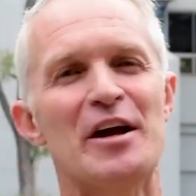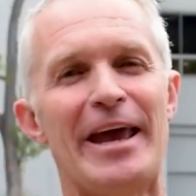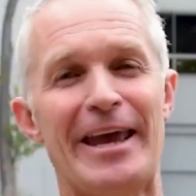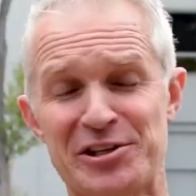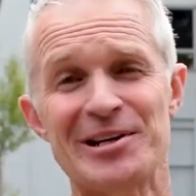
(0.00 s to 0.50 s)

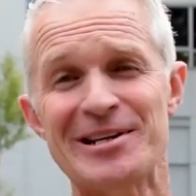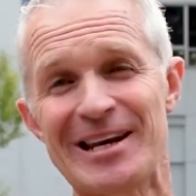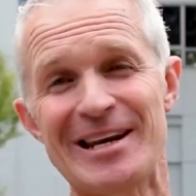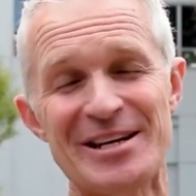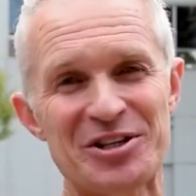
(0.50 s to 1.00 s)
Excellent
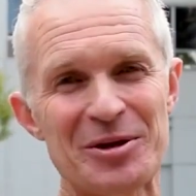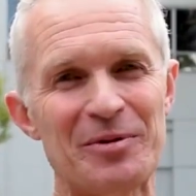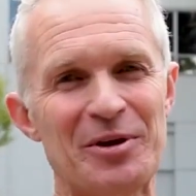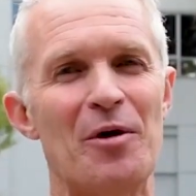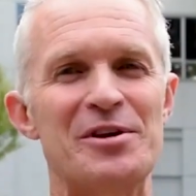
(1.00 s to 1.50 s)
leadership.
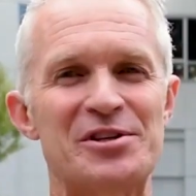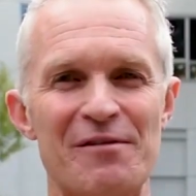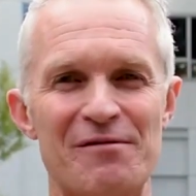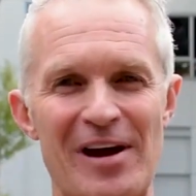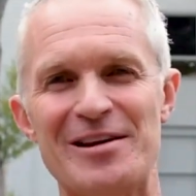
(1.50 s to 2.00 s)
We so
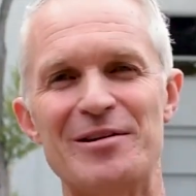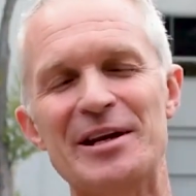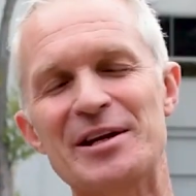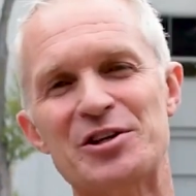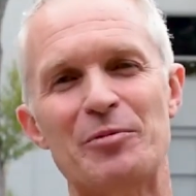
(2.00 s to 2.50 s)
value
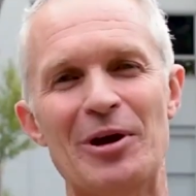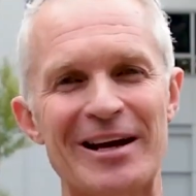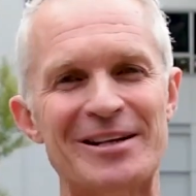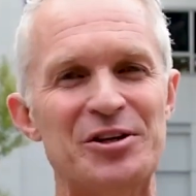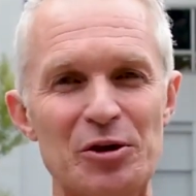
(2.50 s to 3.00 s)
leadership. We
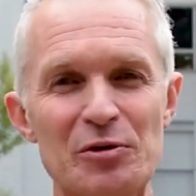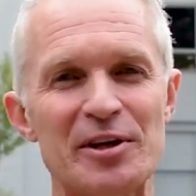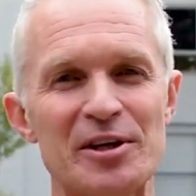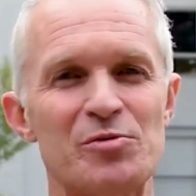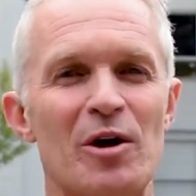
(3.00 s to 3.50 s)
like to do
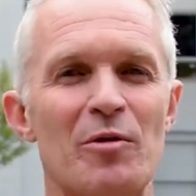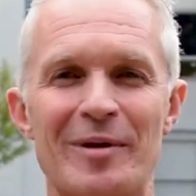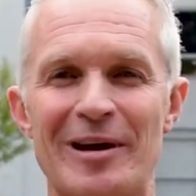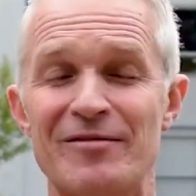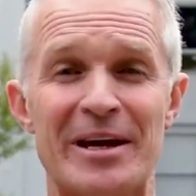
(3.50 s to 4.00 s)
things well. We
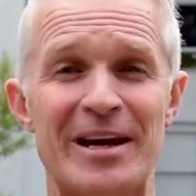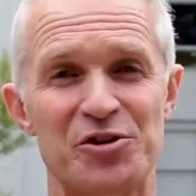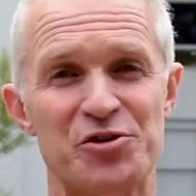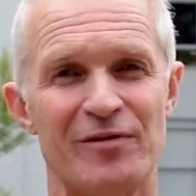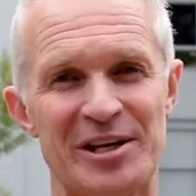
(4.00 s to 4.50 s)
believe in a
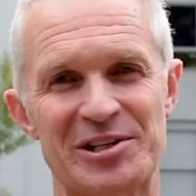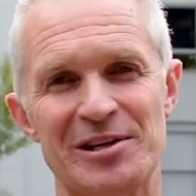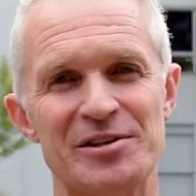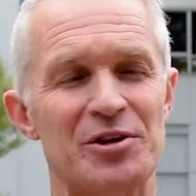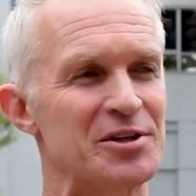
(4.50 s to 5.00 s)
culture of
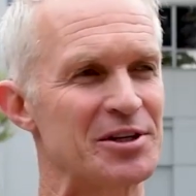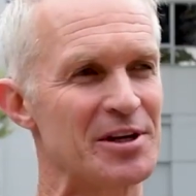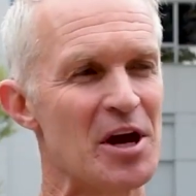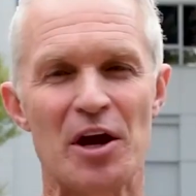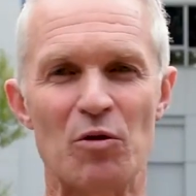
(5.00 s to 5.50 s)
excellence, not just
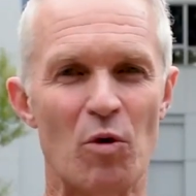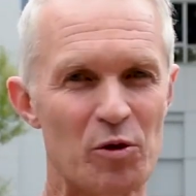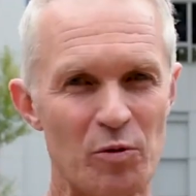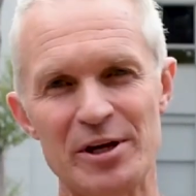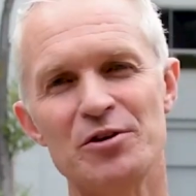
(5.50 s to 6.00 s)
in what
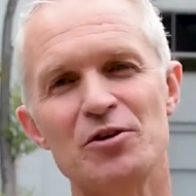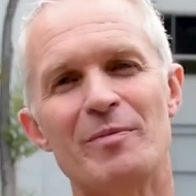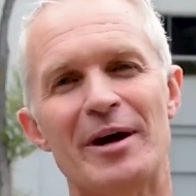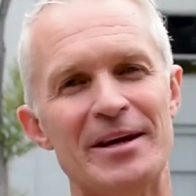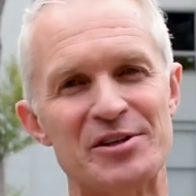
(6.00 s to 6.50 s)
we do,
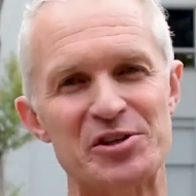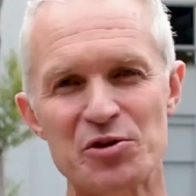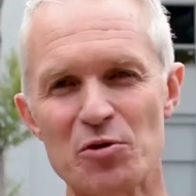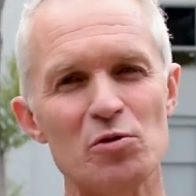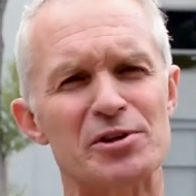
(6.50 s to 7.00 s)
but in
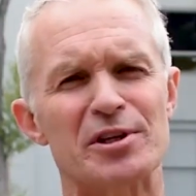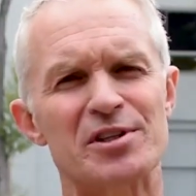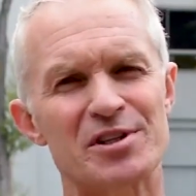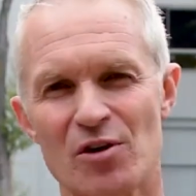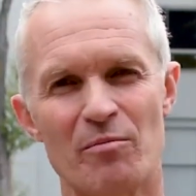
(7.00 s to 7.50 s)
schools. It's
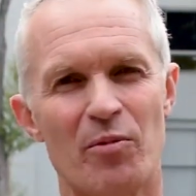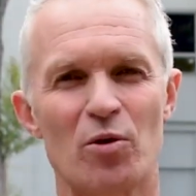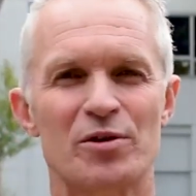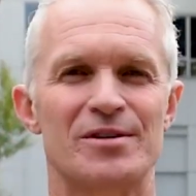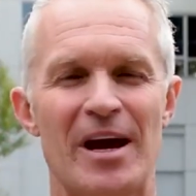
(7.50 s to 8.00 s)
so
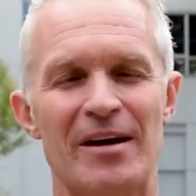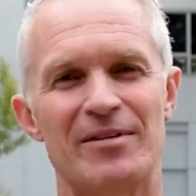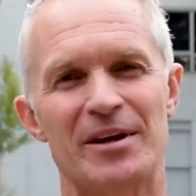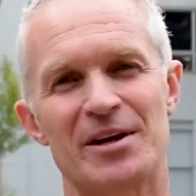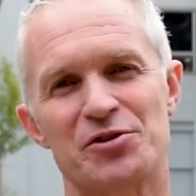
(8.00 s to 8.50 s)
important to have
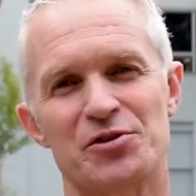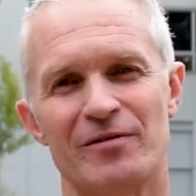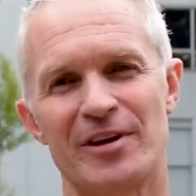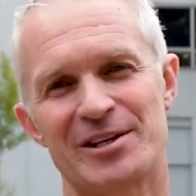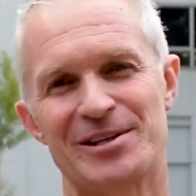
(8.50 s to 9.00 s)
that culture
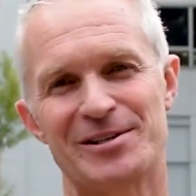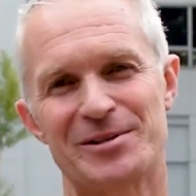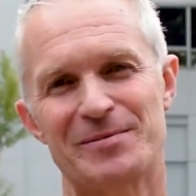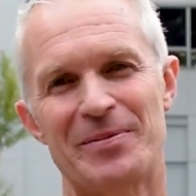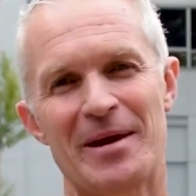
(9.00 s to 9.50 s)
of excellence.
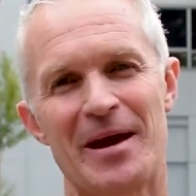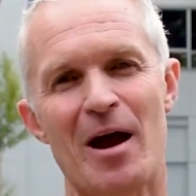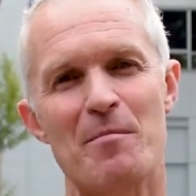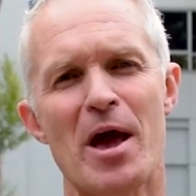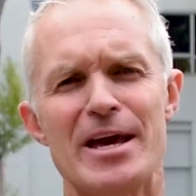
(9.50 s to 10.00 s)

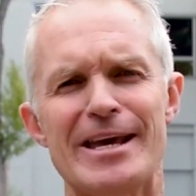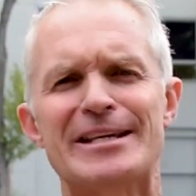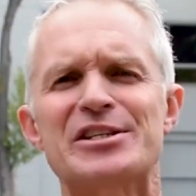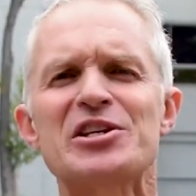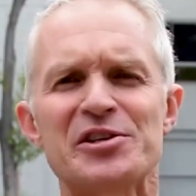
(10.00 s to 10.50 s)

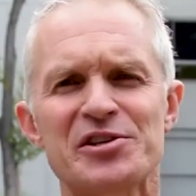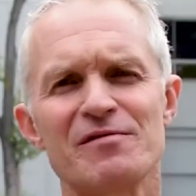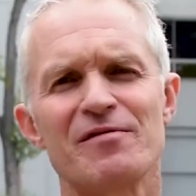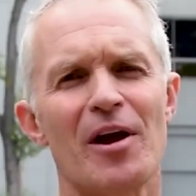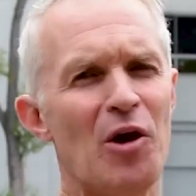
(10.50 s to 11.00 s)

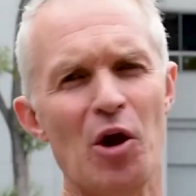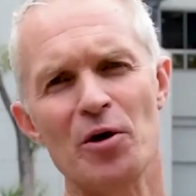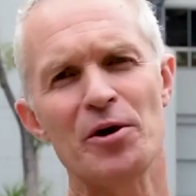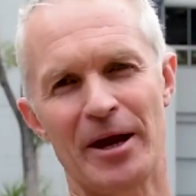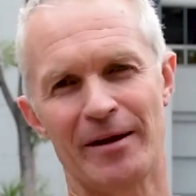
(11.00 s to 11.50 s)
Excessive
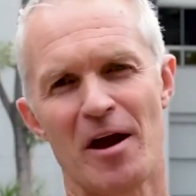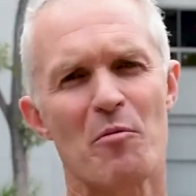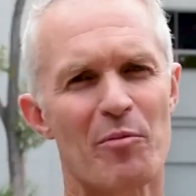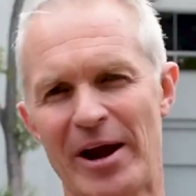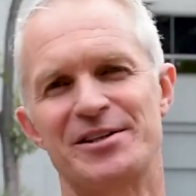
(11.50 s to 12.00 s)
learning.
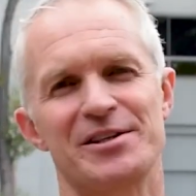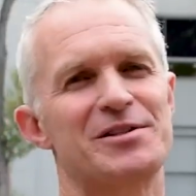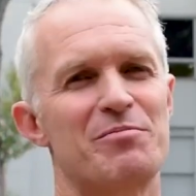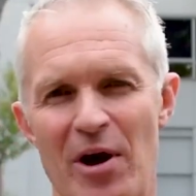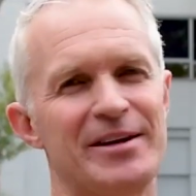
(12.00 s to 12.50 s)
Practice.